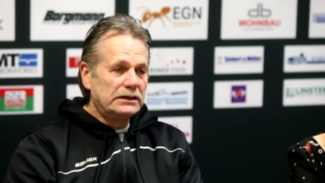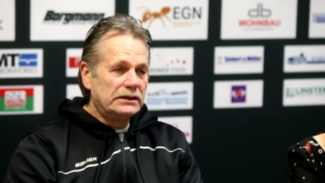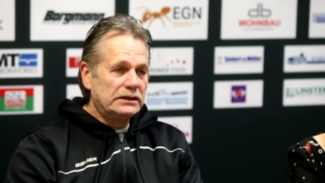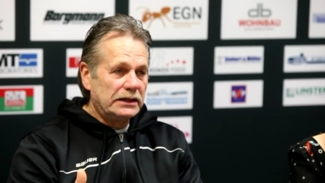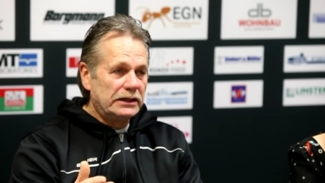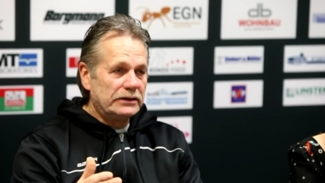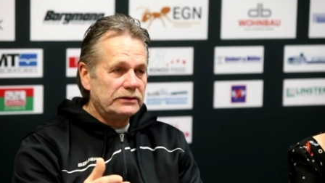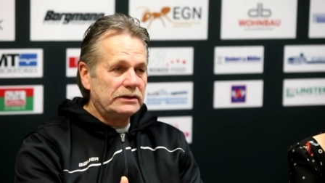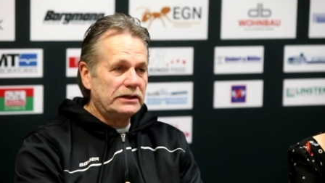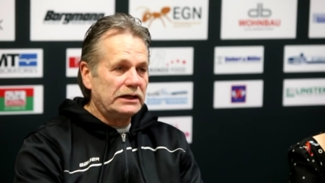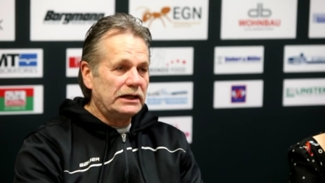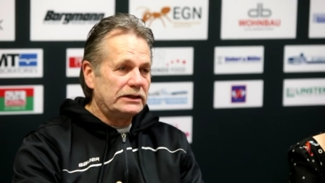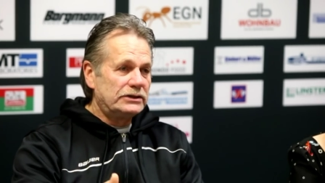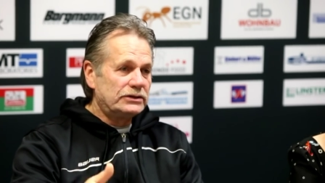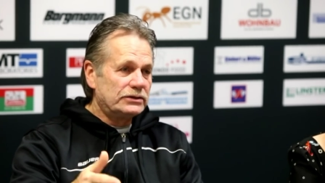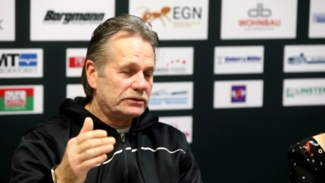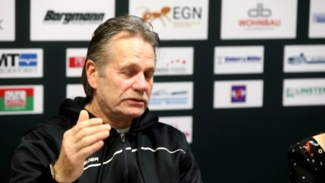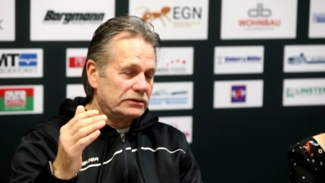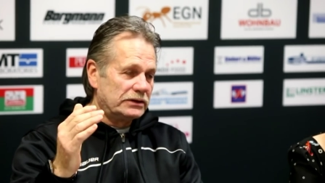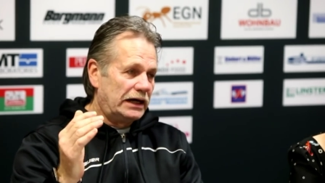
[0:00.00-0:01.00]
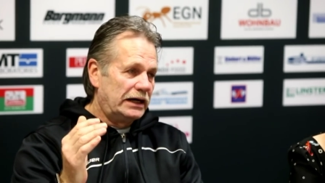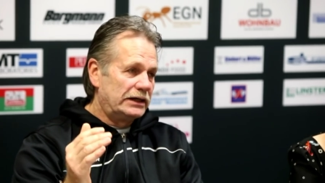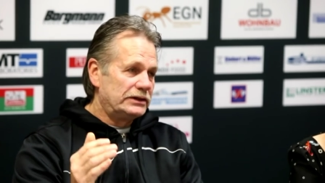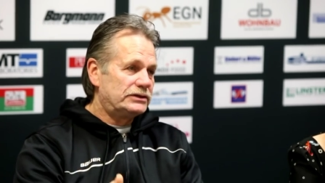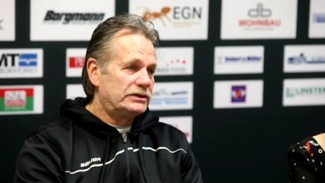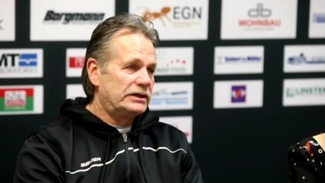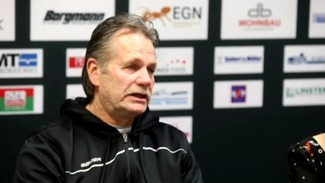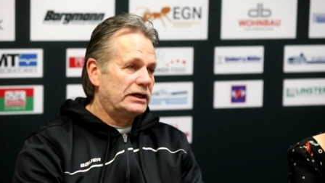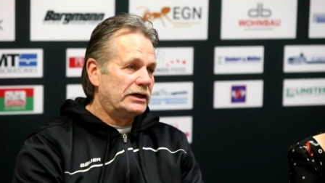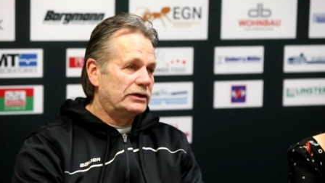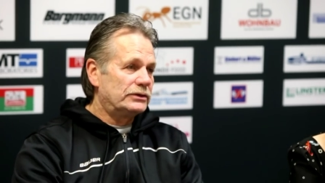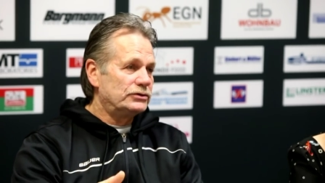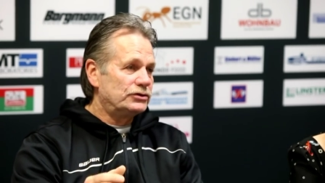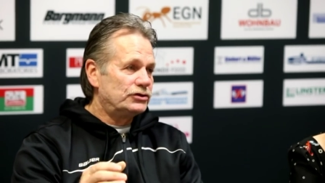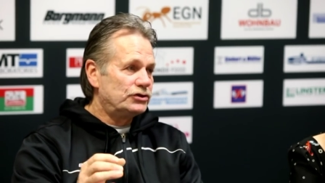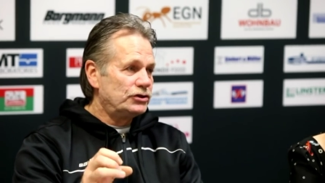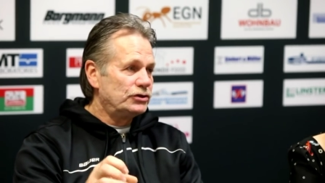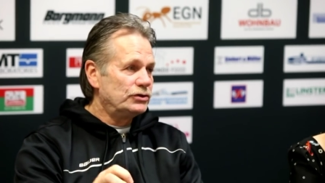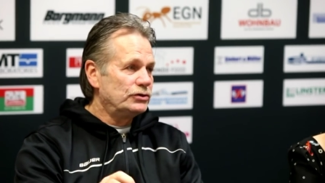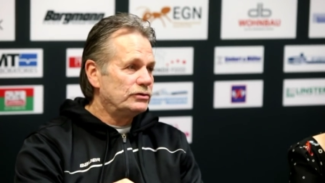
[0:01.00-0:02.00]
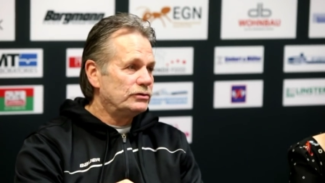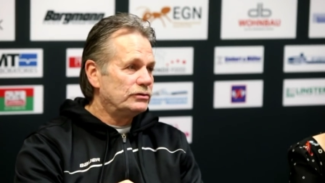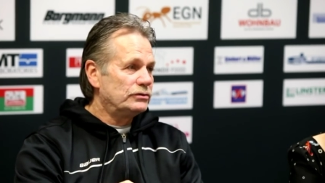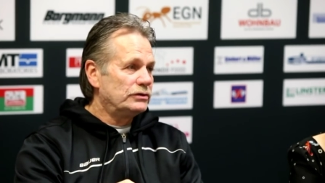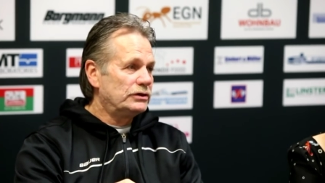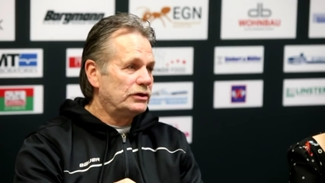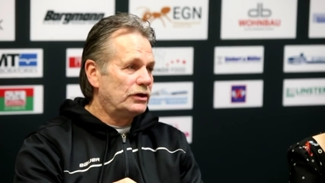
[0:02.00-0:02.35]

the other day I told guys stay out and shoot. You